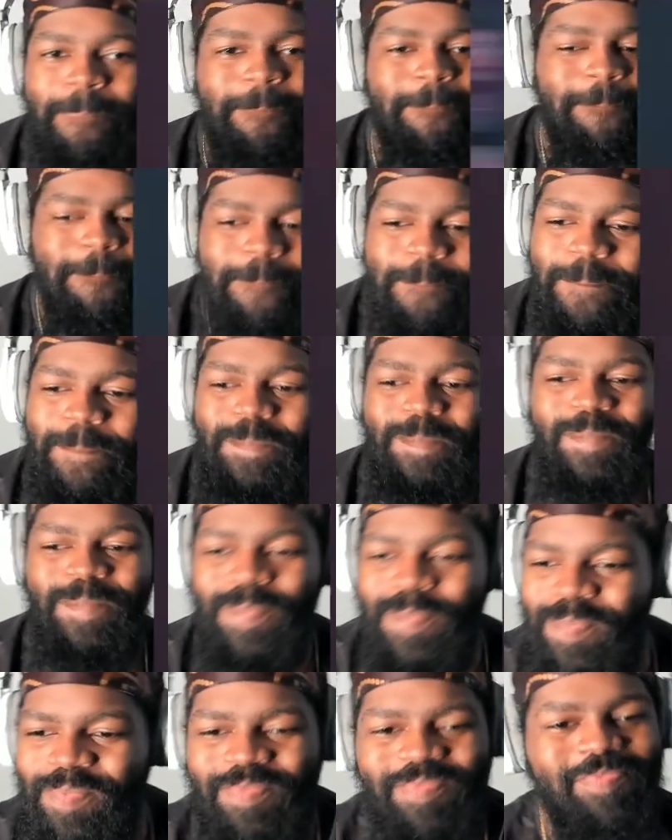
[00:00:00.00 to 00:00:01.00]
it up,
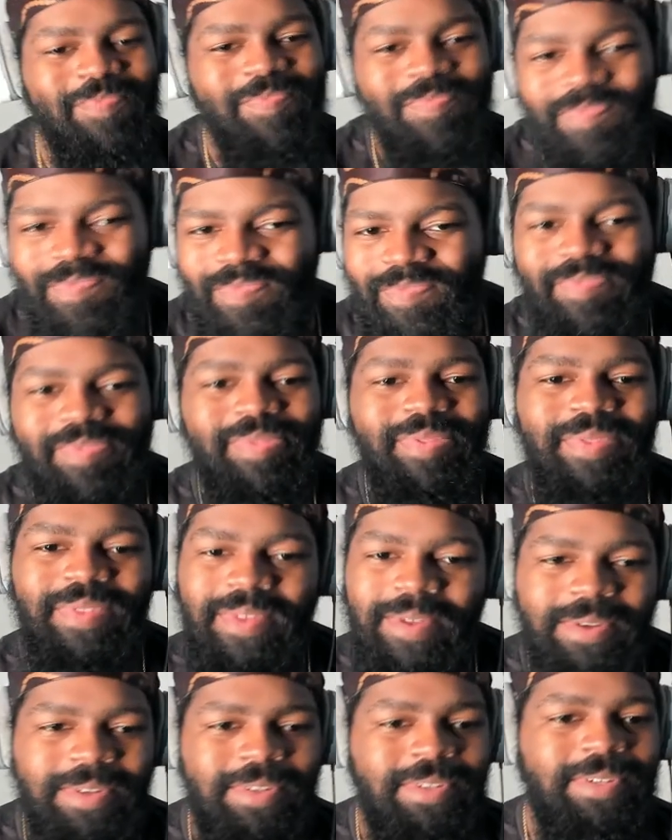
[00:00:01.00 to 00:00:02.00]
handling biz. Like I haven't been
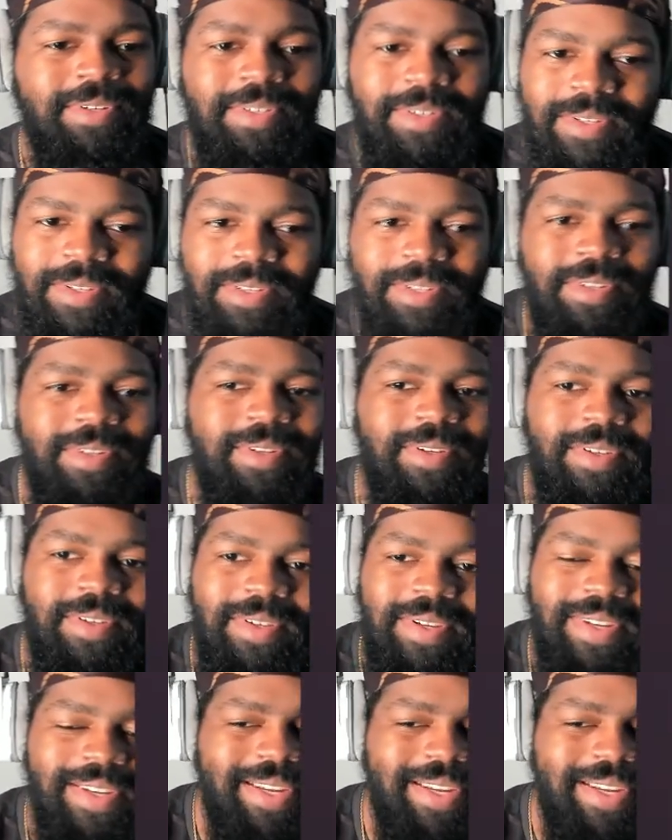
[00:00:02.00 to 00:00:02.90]
racking it up for some odd years.